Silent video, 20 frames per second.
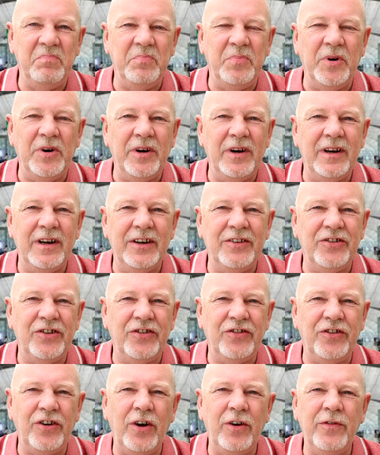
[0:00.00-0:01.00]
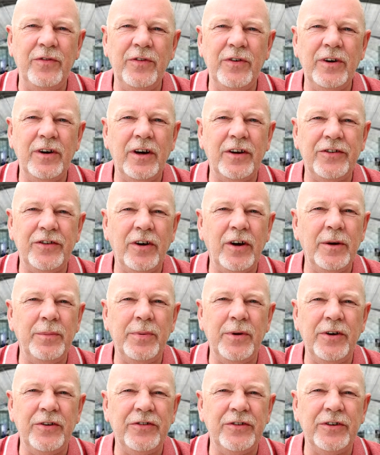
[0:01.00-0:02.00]
But as a chauffeur, a Thai
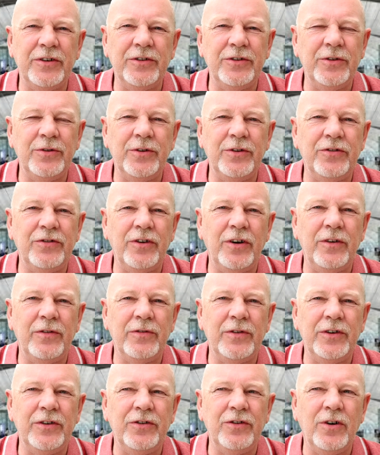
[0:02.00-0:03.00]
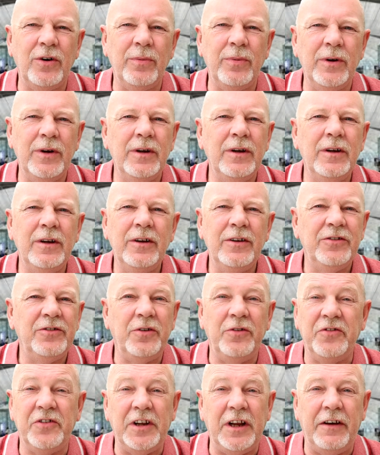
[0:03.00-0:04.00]
person can do the chauffeuring job, so
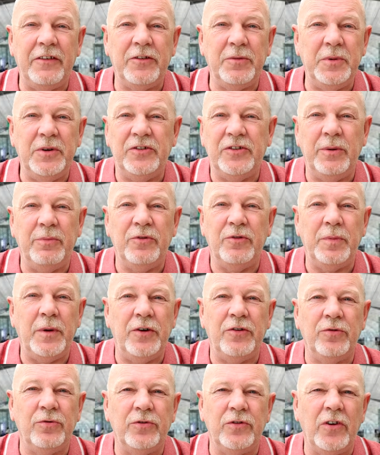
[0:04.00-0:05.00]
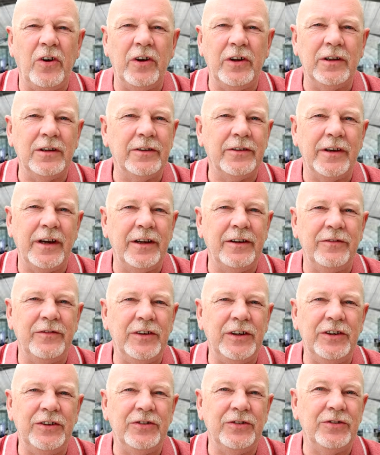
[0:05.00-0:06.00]
it's going to have to be some special title to get a
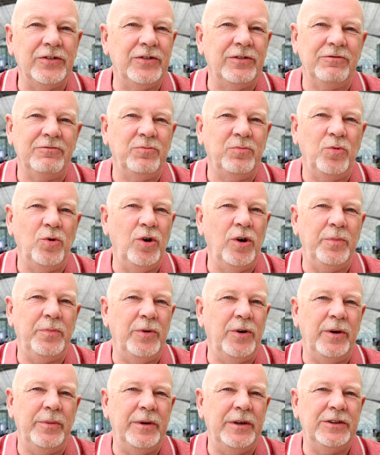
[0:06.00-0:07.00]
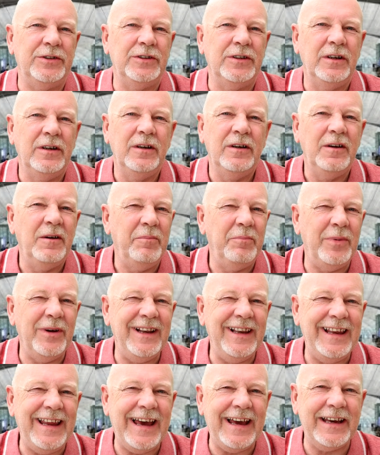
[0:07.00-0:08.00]
visas and work permits.
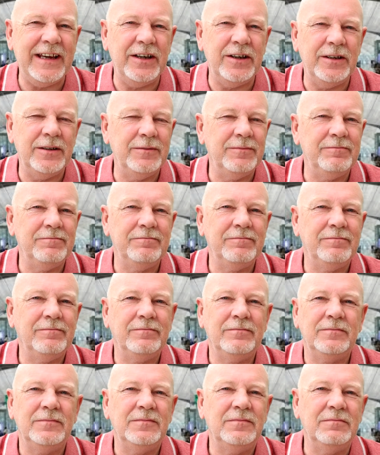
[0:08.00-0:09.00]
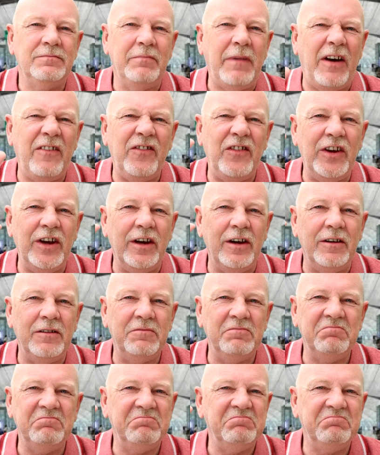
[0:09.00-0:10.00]
But Lek, Mafia,
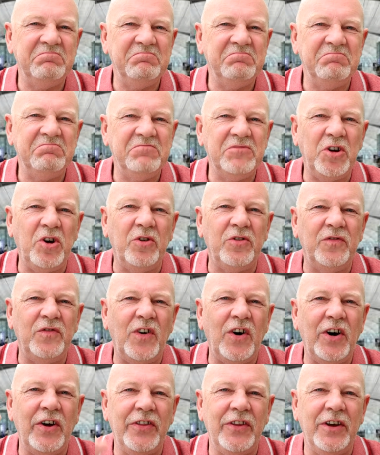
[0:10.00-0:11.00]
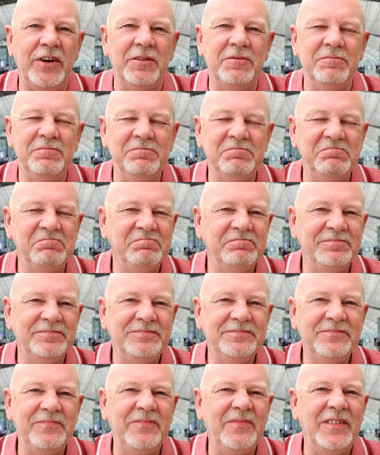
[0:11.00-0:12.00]
Godfather,
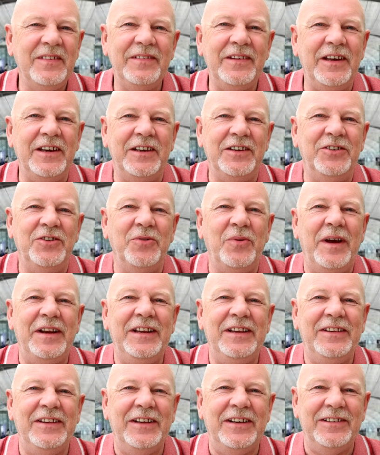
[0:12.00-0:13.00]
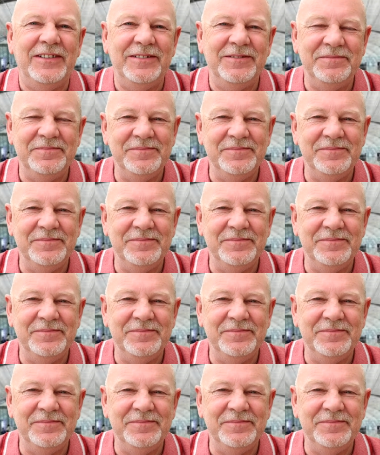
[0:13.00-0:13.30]
they can do anything.